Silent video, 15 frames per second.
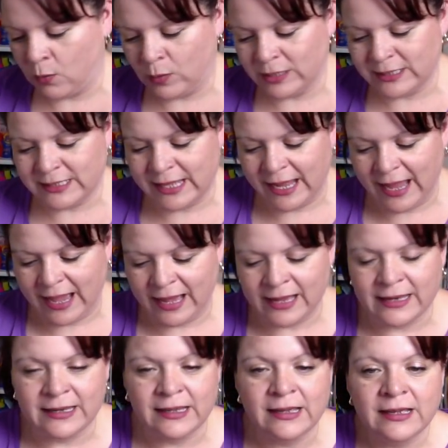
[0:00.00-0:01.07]
was they
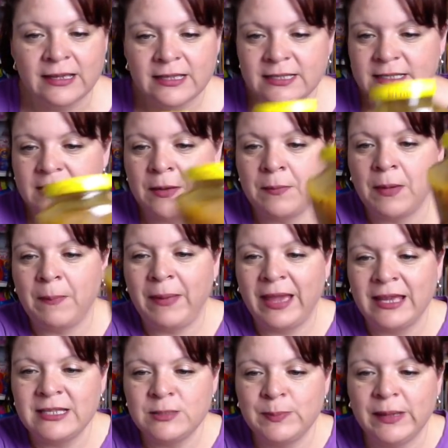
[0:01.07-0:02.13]
had some
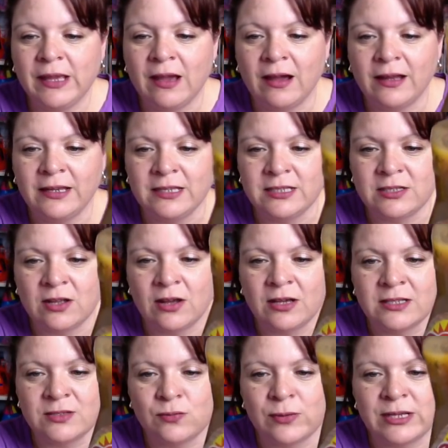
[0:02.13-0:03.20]
Pace picante
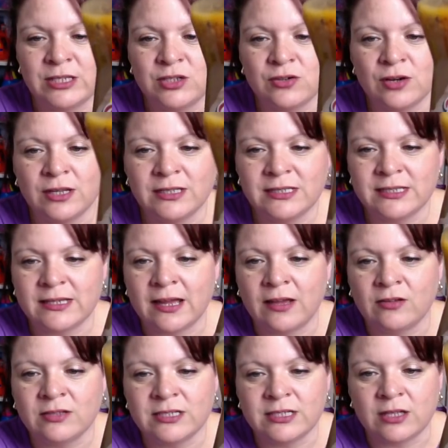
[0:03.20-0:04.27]
sauce, restaurant
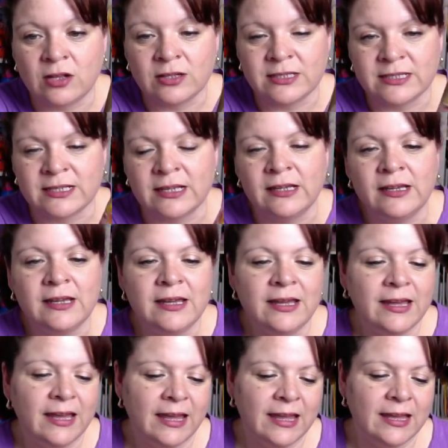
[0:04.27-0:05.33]
style salsa,
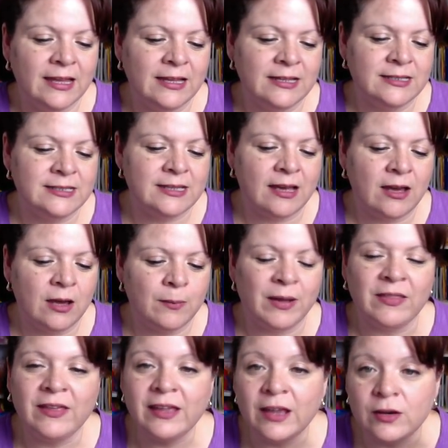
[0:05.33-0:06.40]
and um, I
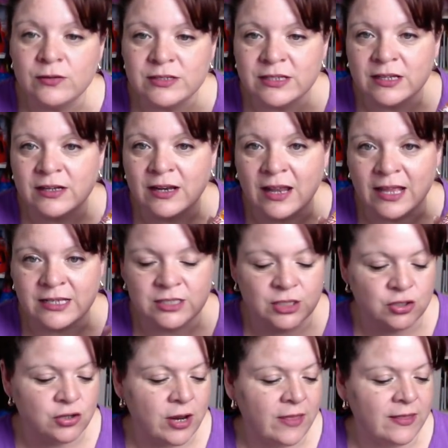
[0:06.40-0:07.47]
think Henry's gonna like to
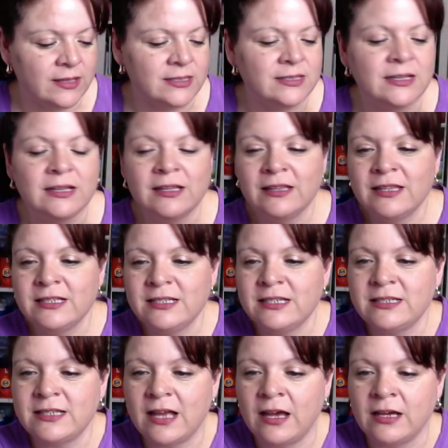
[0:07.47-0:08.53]
try this. This
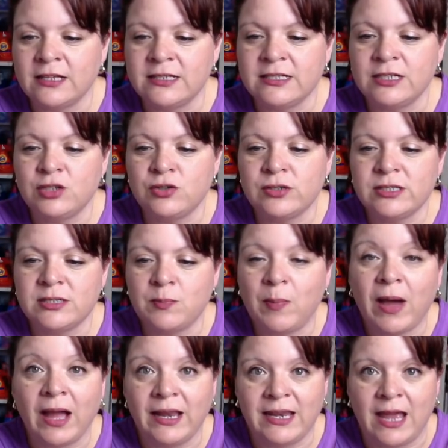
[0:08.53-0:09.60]
is uh, citrus
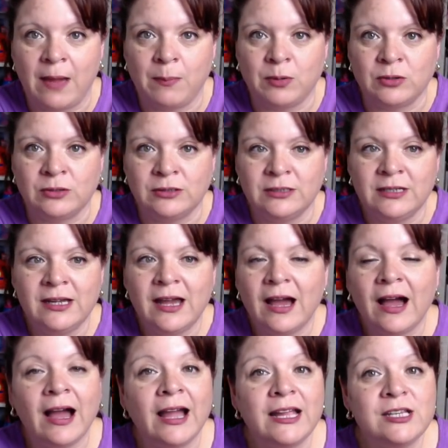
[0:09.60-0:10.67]
pineapple.
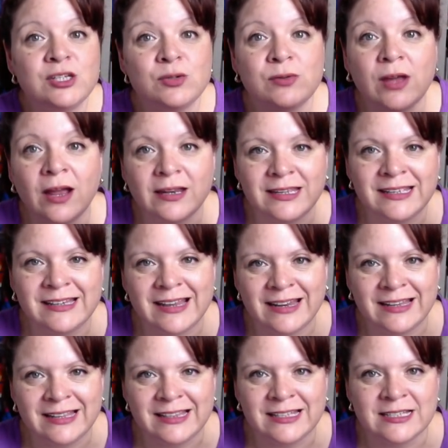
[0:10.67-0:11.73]
I do not eat
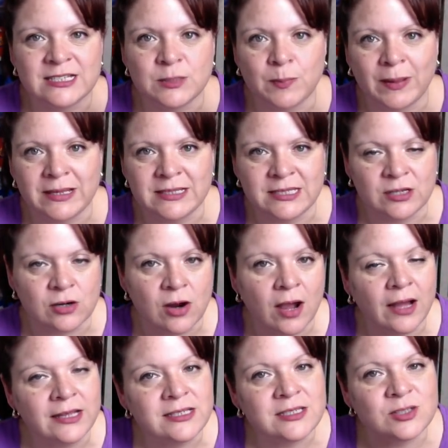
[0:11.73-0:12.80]
anything spicy or
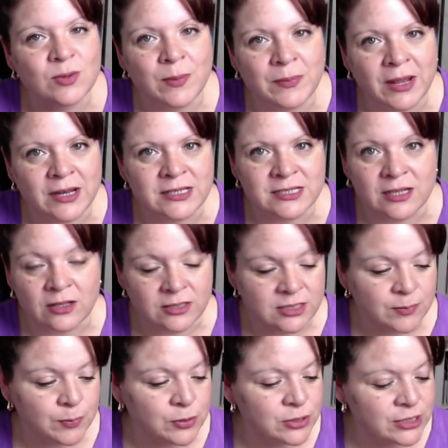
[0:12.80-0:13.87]
hot, so I'm not a
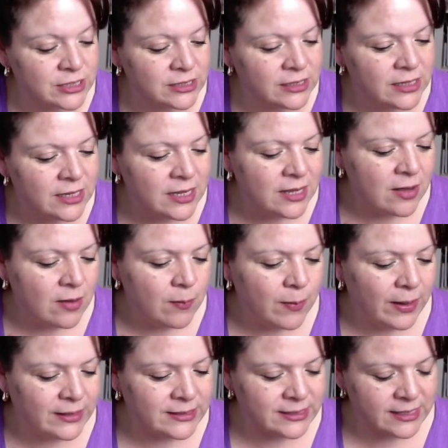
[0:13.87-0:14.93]
salsa person.
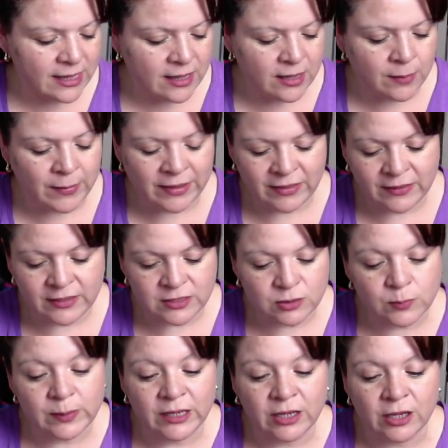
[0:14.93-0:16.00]
But um, I think this will
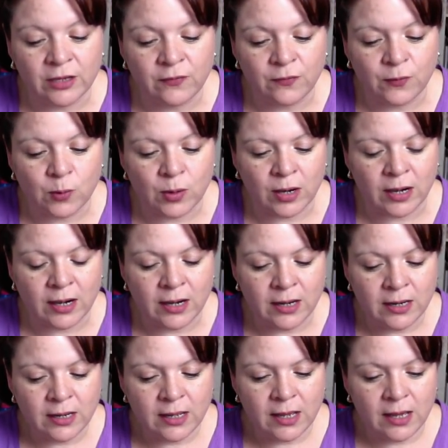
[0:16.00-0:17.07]
be good for
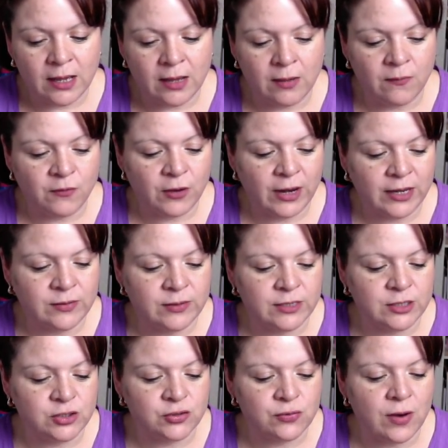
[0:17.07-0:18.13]
uh, for Henry
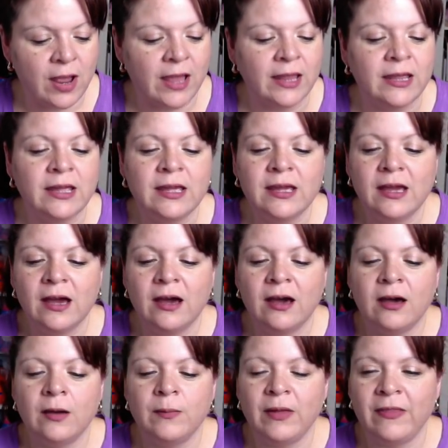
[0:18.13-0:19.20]
to try.
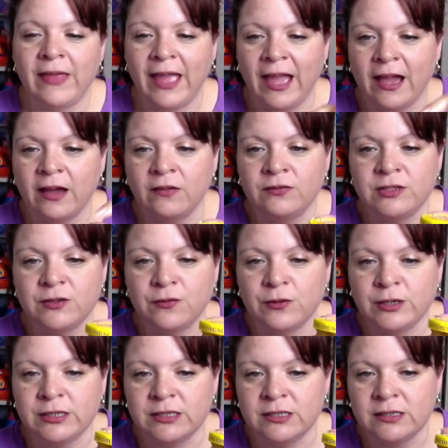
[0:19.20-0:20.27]
Um, they have
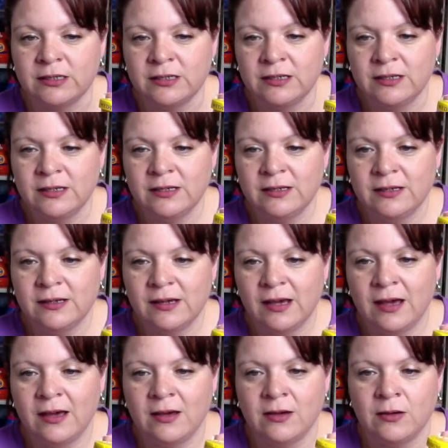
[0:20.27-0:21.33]
different
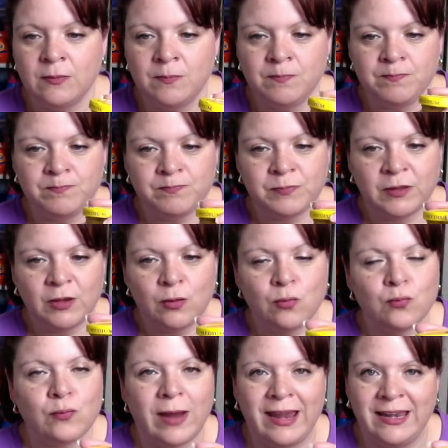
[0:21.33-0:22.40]
um,
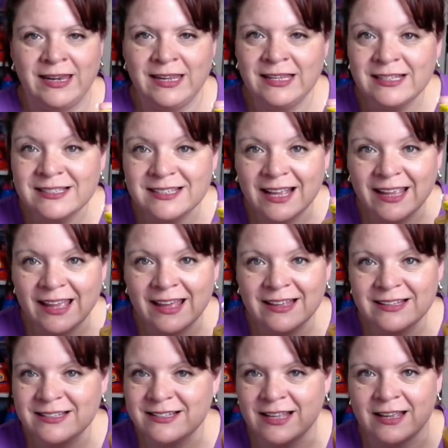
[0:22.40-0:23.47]
ratings, I
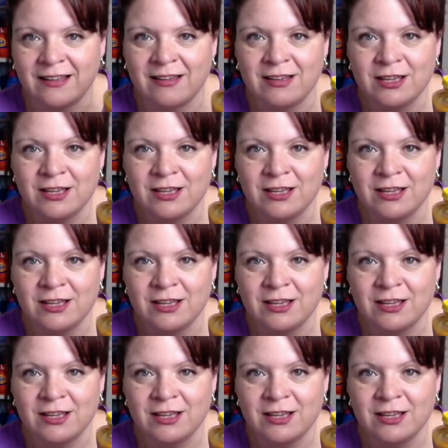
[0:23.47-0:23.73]
guess, like